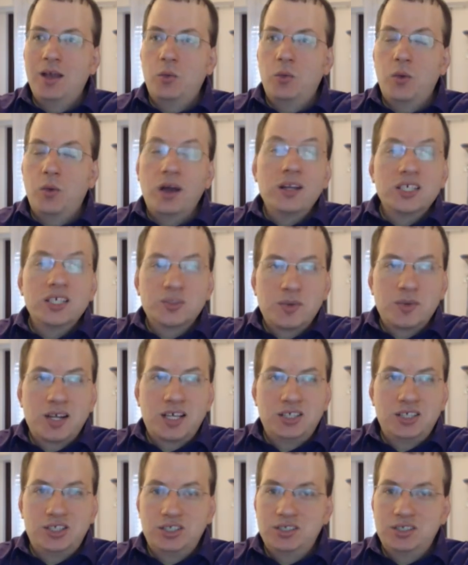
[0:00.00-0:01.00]
One
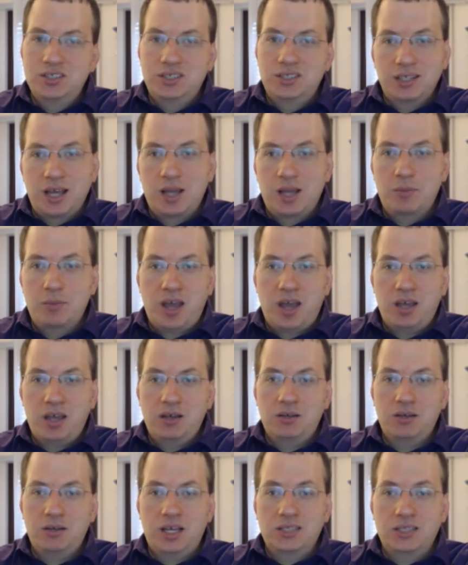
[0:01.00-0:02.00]
explanation is that
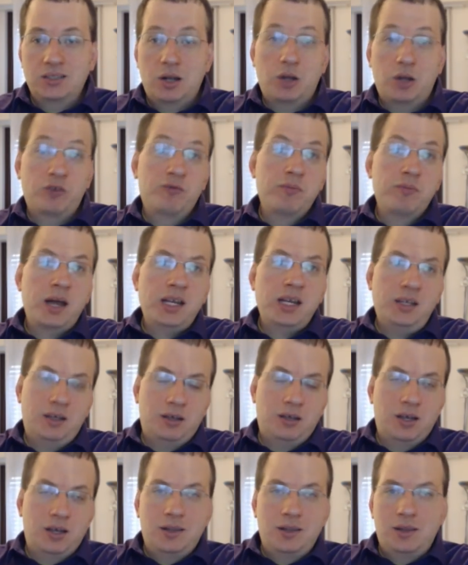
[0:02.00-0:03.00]
AIPAC has a lot of
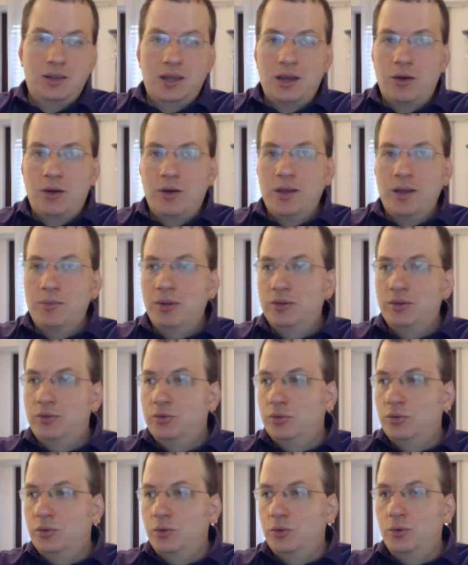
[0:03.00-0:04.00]
money and they are able
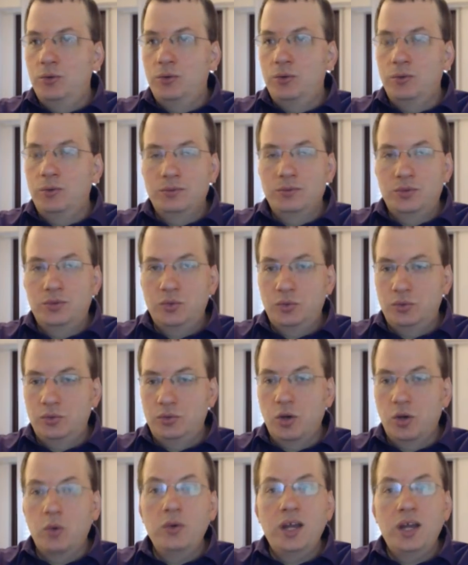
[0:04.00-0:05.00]
to
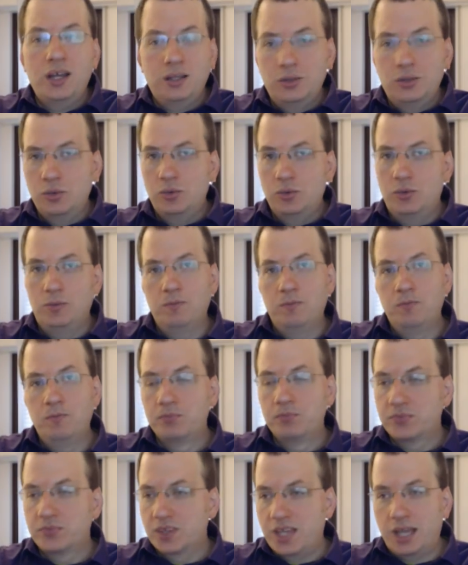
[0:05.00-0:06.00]
donate to
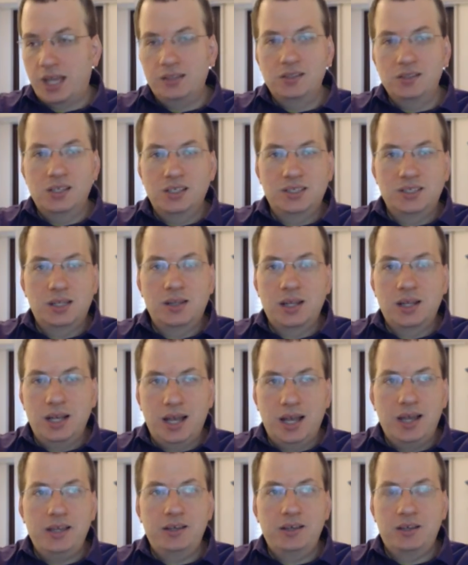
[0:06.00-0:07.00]
candidates that they
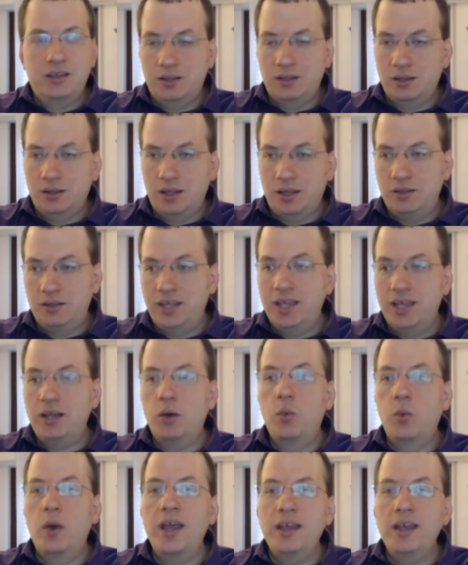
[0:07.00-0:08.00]
like and
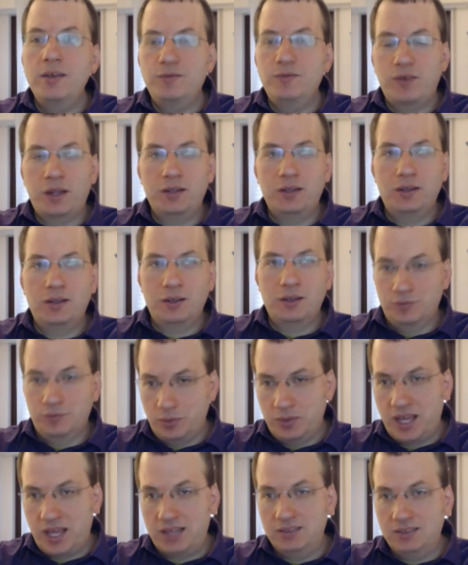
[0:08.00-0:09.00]
take away funding
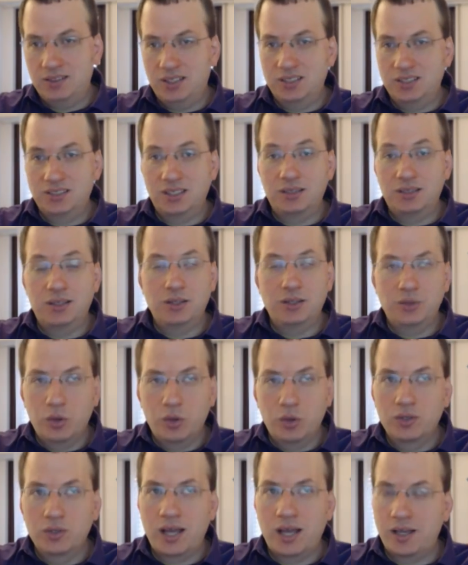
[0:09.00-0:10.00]
from candidates that they
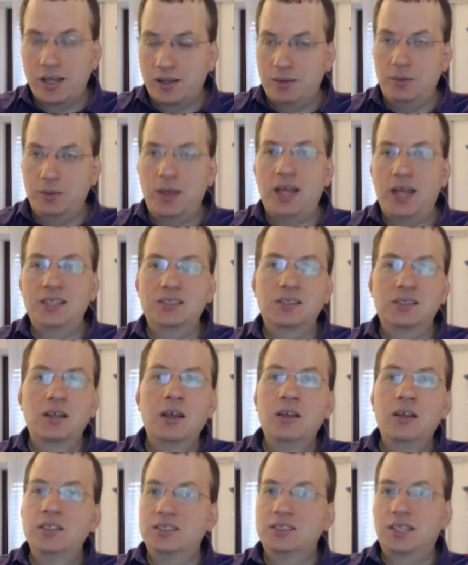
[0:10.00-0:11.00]
don't like, and that
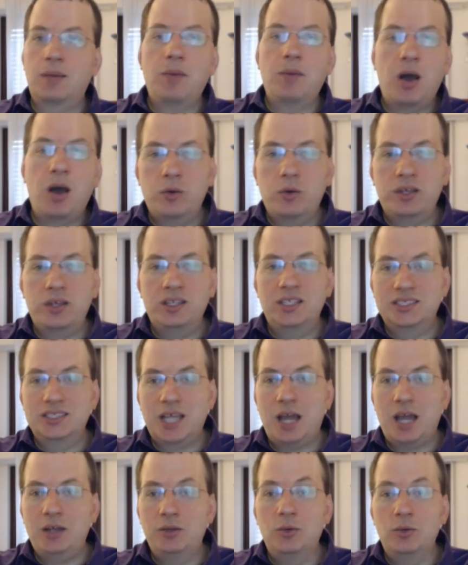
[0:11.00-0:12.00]
somehow can
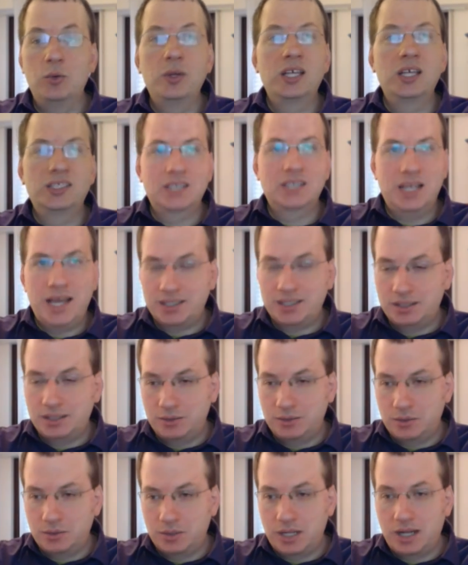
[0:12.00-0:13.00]
decide who gets
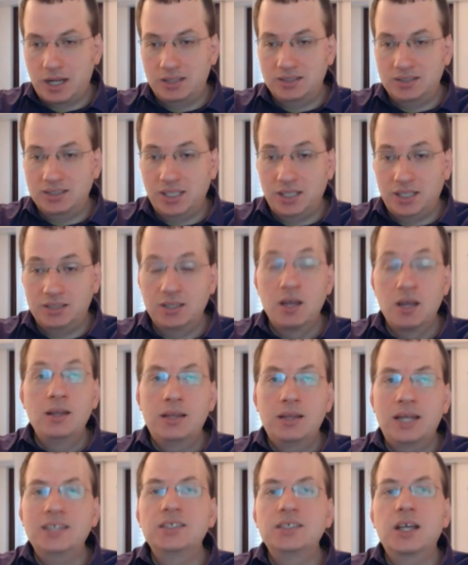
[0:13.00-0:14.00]
elected in the United States.
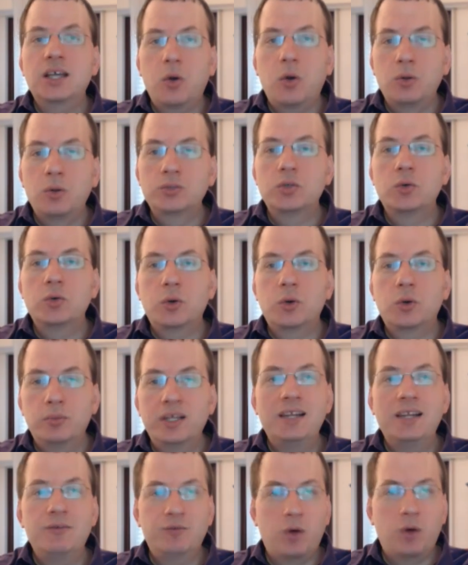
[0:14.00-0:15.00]
That is also
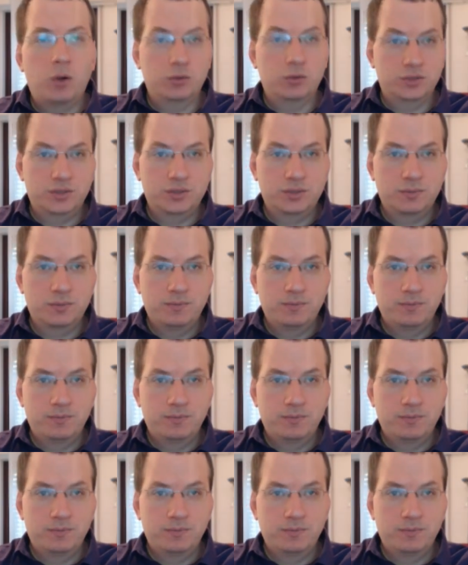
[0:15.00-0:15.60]
completely false.